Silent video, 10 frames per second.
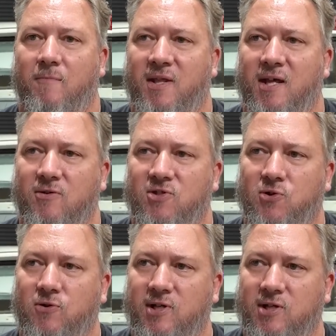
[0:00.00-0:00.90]
But then I was
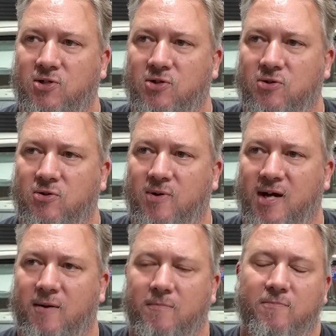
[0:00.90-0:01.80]
talking
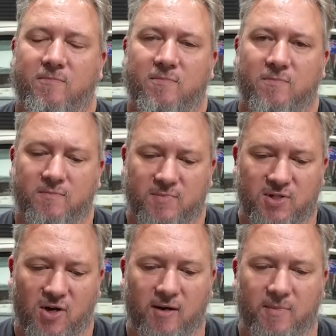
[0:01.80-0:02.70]
to
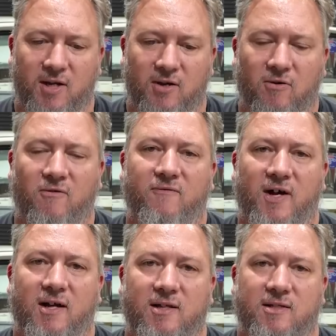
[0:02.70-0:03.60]
Simon at
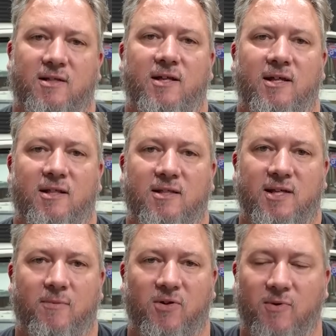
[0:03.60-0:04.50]
Allfast in
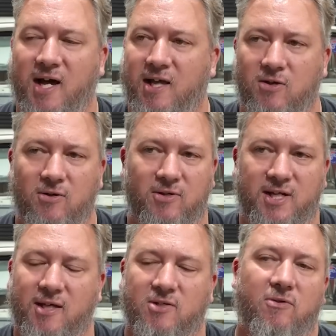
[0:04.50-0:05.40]
WA, who
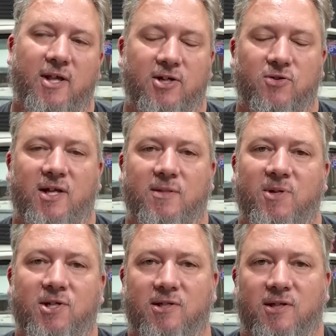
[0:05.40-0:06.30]
does all our
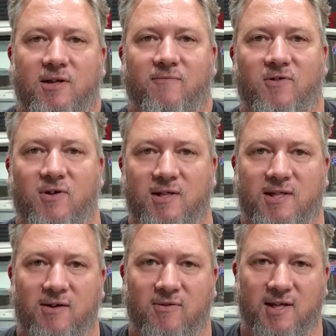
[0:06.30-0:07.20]
transmissions and
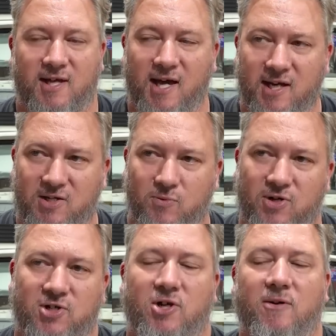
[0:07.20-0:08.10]
converters here in the Carnage
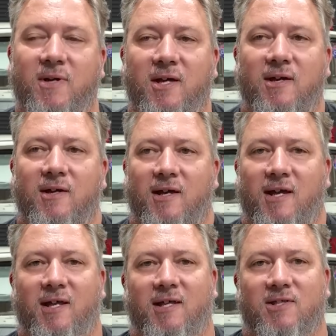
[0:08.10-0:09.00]
workshop.
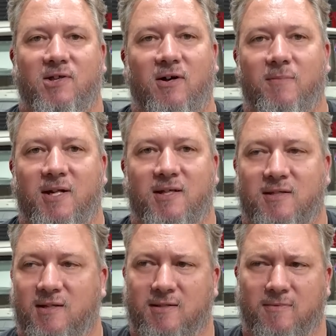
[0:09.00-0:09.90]
And Simon
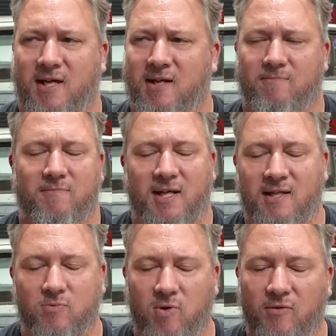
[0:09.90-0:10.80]
is just,
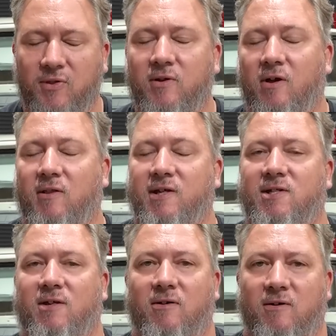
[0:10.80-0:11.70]
his wealth of
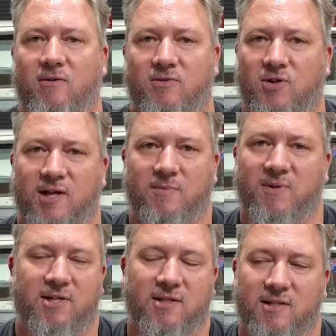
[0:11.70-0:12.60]
knowledge on
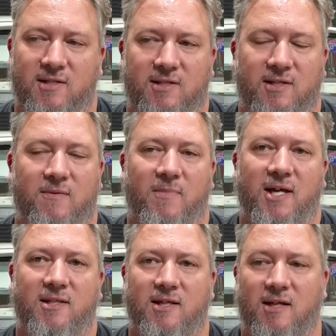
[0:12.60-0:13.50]
transmissions is just
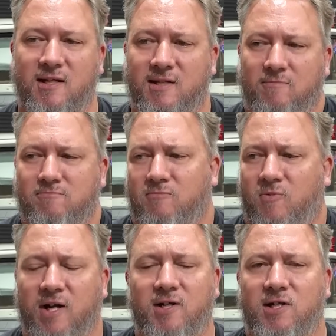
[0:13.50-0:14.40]
amazing. And he said,
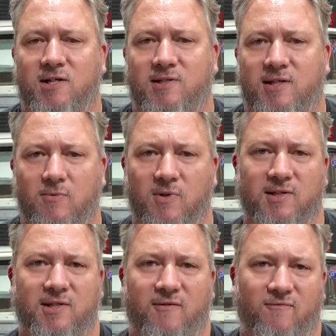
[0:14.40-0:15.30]
why don't you just stick with
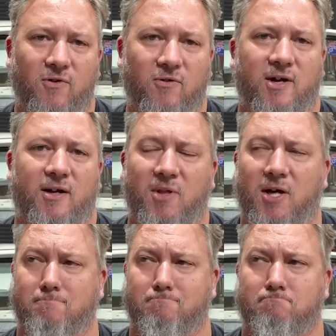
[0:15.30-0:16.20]
the C4? And I'm
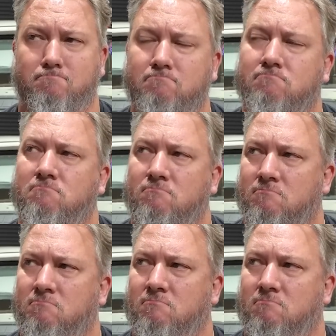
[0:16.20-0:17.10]
like,
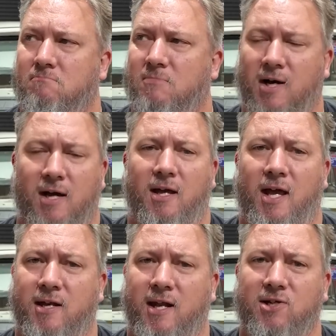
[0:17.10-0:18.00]
I
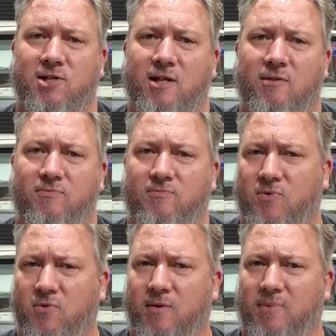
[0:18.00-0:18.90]
hadn't actually
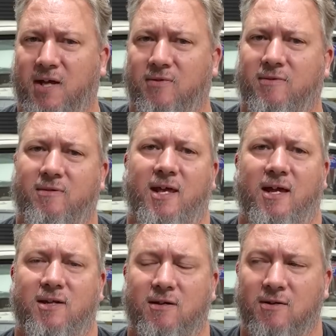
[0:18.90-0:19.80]
thought about
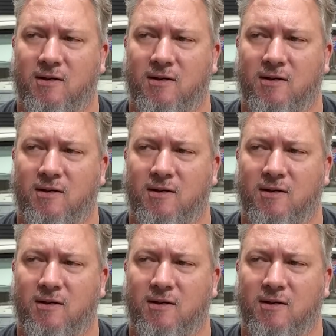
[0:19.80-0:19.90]
that.